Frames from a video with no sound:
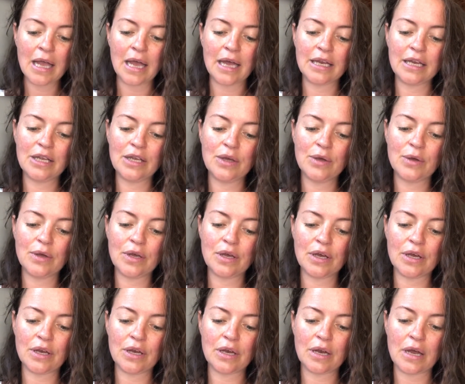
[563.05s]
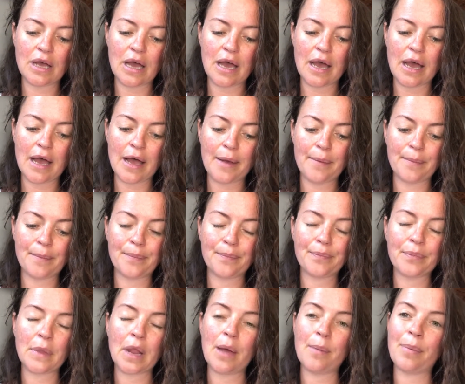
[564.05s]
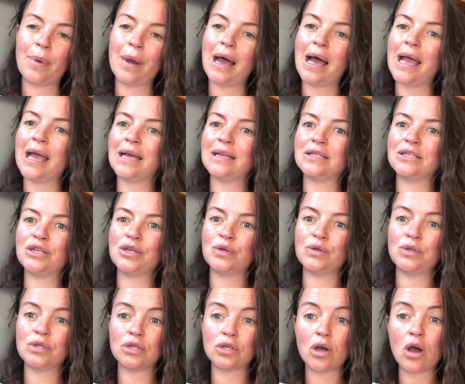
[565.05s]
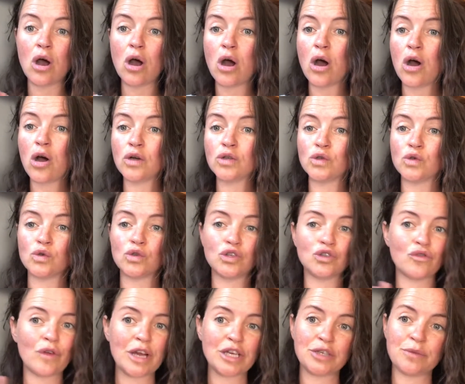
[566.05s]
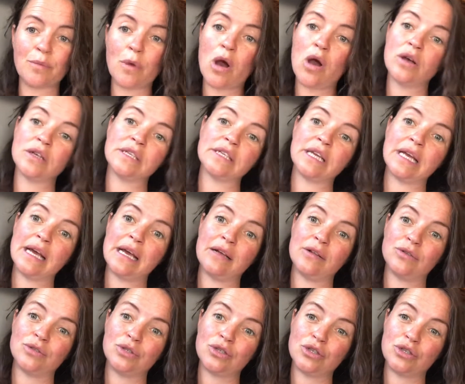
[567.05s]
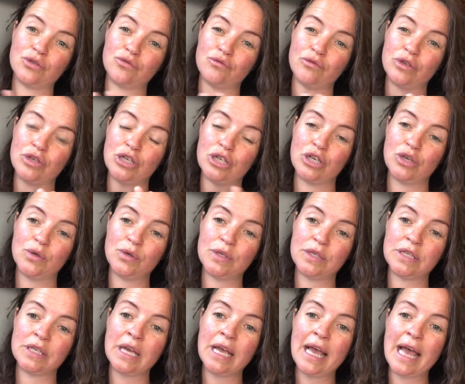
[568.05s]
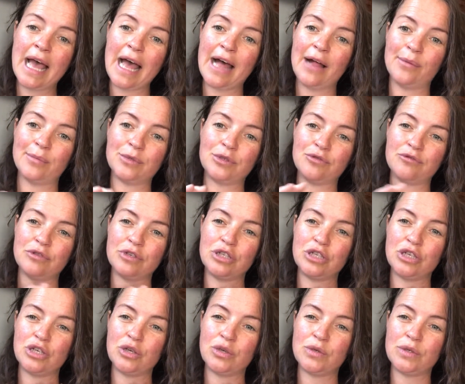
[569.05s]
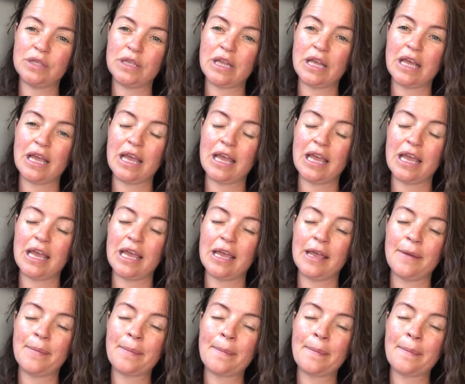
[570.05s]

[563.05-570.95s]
And you can apply it to scars or stretch marks, and it'll just help to reduce the